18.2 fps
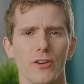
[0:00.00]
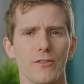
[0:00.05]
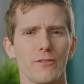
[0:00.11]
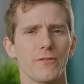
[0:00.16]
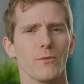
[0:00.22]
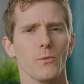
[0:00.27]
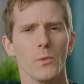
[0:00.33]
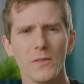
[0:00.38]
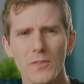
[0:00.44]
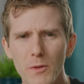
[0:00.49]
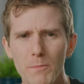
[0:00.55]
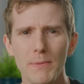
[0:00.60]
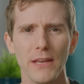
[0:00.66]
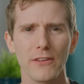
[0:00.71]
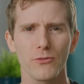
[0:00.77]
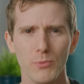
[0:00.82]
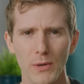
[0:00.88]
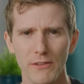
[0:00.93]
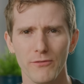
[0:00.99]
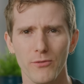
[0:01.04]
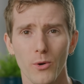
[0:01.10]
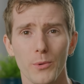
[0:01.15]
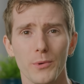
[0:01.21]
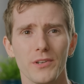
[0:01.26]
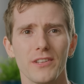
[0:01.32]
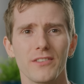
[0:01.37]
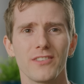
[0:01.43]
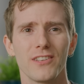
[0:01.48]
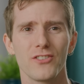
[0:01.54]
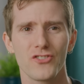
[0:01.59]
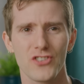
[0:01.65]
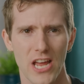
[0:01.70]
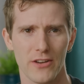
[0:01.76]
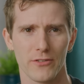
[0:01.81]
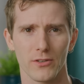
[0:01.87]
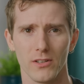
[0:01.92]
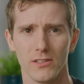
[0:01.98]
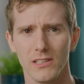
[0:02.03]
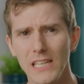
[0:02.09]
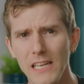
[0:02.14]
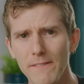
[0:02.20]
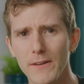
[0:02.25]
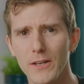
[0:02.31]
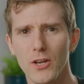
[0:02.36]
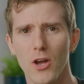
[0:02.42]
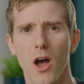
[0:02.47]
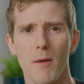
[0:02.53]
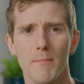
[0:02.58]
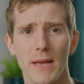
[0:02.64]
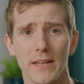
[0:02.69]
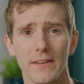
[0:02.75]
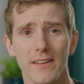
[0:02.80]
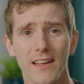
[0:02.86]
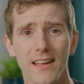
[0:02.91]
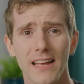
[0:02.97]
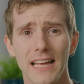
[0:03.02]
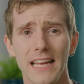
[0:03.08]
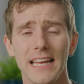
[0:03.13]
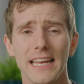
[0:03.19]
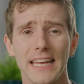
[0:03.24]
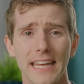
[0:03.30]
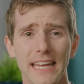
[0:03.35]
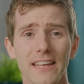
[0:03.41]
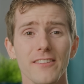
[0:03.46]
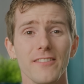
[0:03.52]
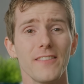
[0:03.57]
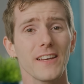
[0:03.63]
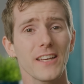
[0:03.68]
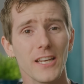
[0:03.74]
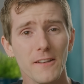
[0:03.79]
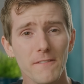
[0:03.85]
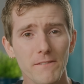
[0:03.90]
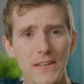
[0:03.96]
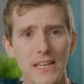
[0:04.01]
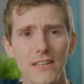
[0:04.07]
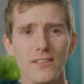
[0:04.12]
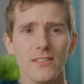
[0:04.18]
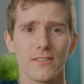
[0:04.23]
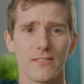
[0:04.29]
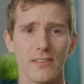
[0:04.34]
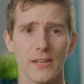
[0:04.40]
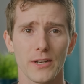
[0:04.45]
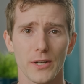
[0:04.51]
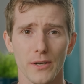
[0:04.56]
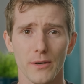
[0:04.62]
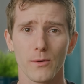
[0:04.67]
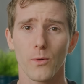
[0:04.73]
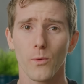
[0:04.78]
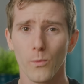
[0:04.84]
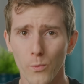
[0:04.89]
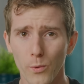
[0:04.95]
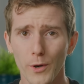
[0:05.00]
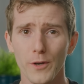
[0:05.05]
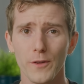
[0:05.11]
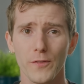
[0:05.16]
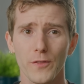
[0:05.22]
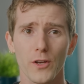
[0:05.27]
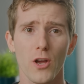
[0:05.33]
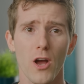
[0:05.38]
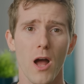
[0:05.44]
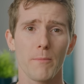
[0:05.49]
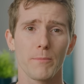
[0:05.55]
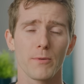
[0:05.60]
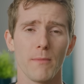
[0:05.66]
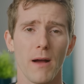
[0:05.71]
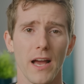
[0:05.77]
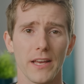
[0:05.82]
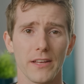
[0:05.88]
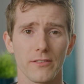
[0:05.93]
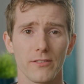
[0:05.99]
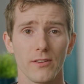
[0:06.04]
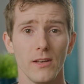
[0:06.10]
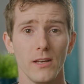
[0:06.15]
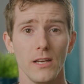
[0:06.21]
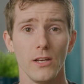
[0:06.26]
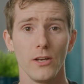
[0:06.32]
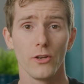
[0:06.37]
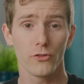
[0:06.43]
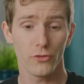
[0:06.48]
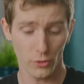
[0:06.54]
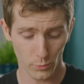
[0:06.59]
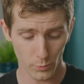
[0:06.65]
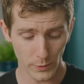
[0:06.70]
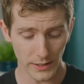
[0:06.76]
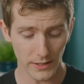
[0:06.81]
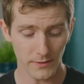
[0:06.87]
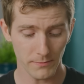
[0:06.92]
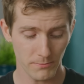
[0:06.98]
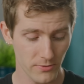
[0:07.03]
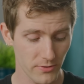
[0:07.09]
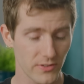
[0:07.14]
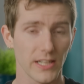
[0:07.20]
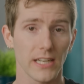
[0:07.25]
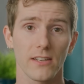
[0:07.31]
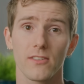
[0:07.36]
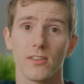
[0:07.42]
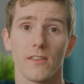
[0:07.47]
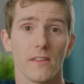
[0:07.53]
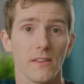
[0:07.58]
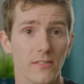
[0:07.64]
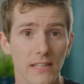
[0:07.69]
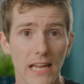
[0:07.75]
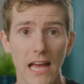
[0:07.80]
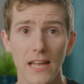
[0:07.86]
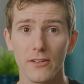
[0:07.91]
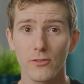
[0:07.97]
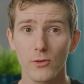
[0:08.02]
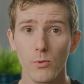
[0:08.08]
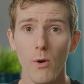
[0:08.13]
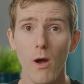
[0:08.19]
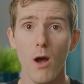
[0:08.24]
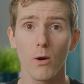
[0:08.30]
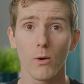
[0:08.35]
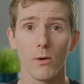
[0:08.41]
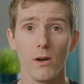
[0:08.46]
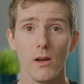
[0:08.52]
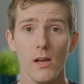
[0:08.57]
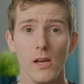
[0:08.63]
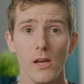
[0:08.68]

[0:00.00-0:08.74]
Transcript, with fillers: of what the best way forward is in general. Leave a comment. Is the convenience here worth the compromise? Should we stick to the status quo?